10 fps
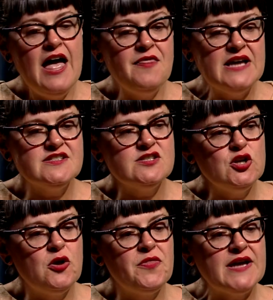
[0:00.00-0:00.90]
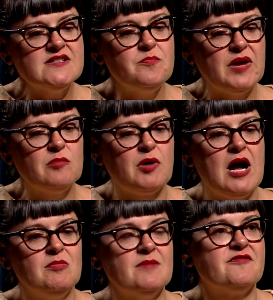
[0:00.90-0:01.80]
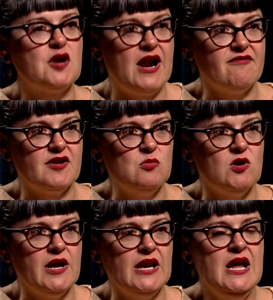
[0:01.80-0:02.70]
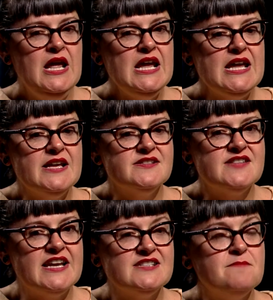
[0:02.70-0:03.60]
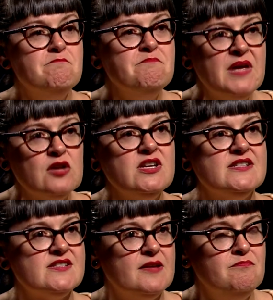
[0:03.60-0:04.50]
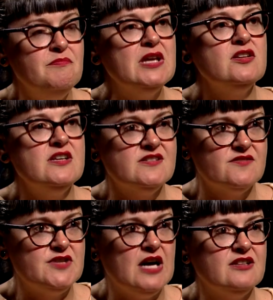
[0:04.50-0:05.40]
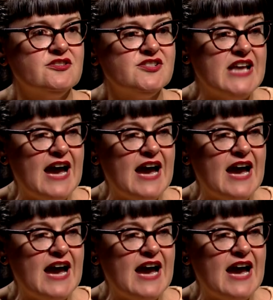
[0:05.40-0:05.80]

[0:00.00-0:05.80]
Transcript: And that's, you know, that's a big problem for everyone, is that it's millions and millions of dollars.